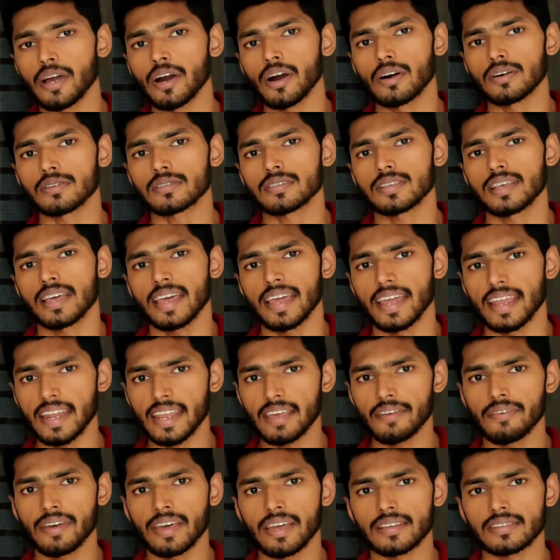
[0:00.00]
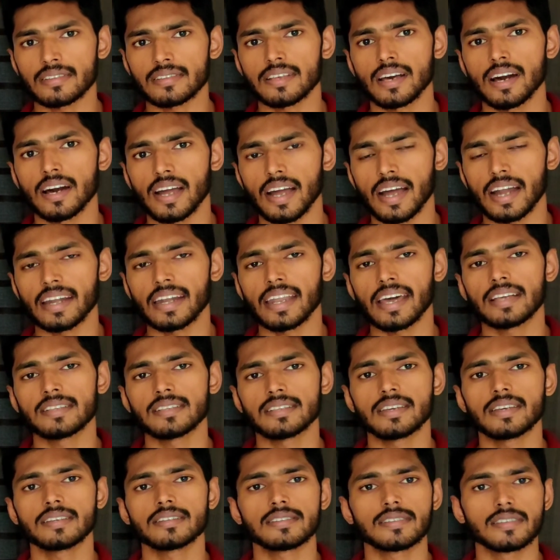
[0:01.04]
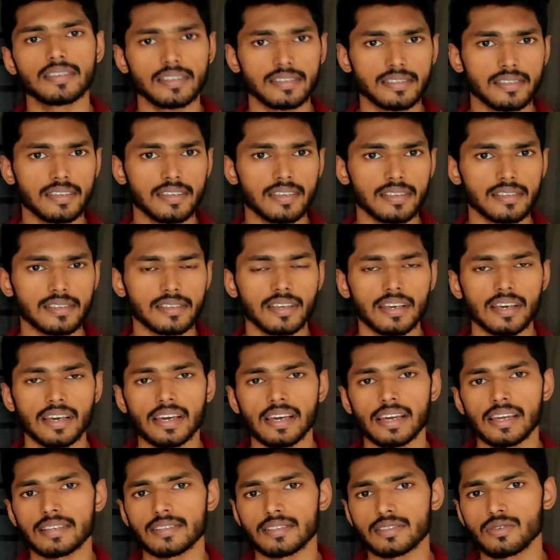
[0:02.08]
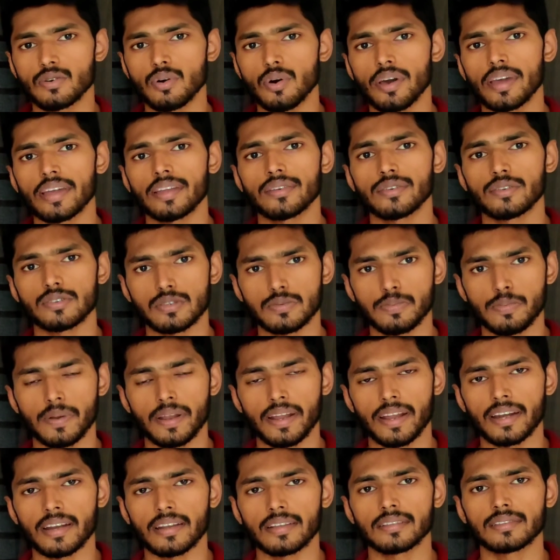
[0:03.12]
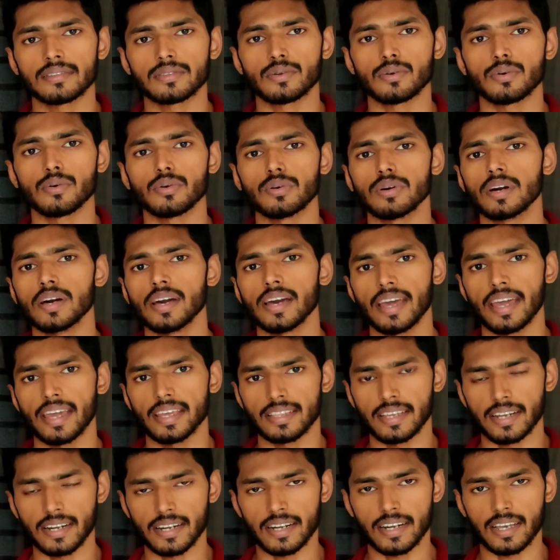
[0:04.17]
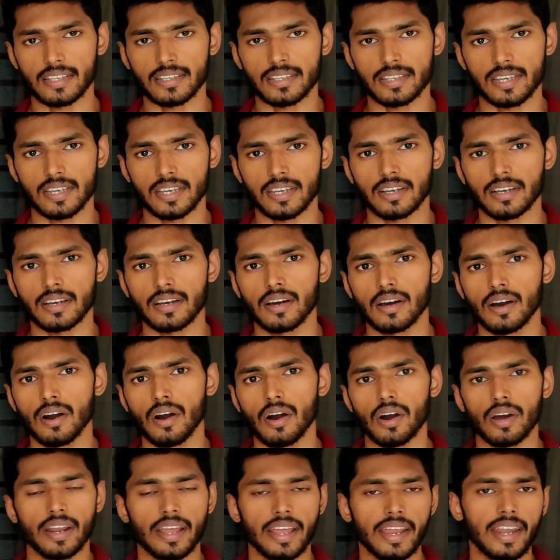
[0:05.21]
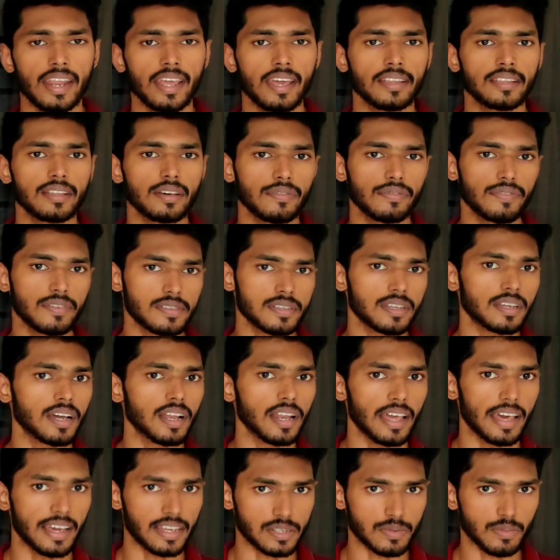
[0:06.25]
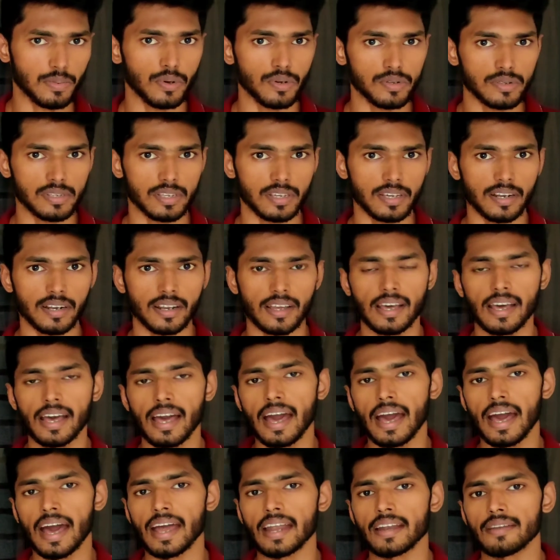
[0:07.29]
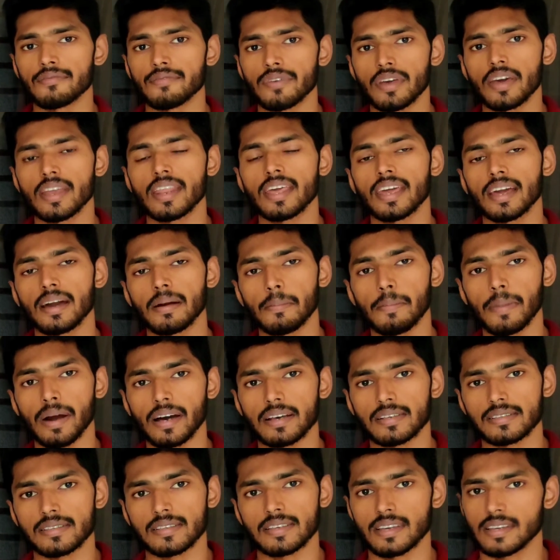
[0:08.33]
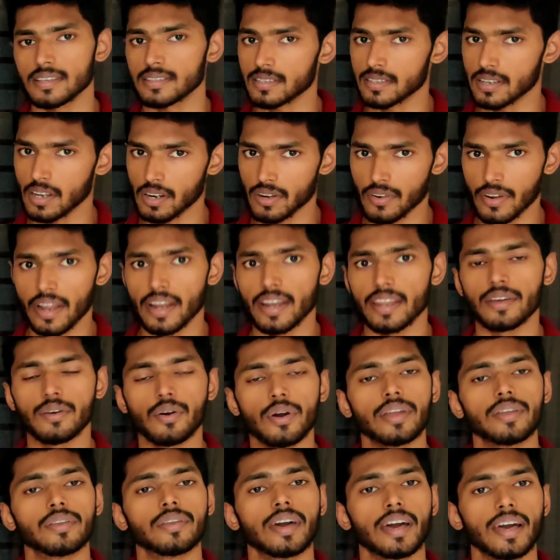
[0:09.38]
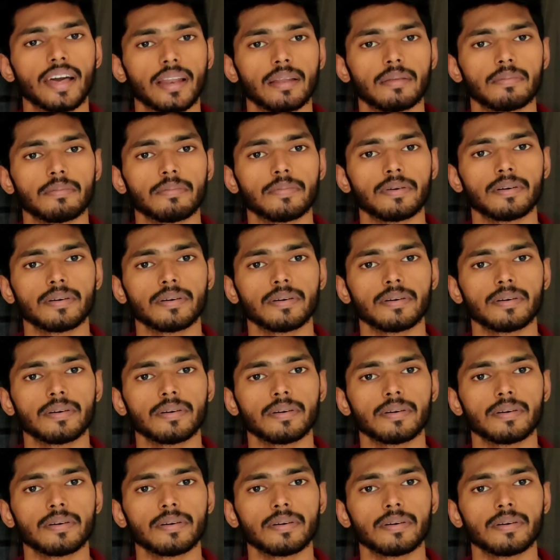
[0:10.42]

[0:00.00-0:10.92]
because, anyways, a contagious disease is going to spread through either touching or any other physical exposure, and wearing a mask is not really going to help.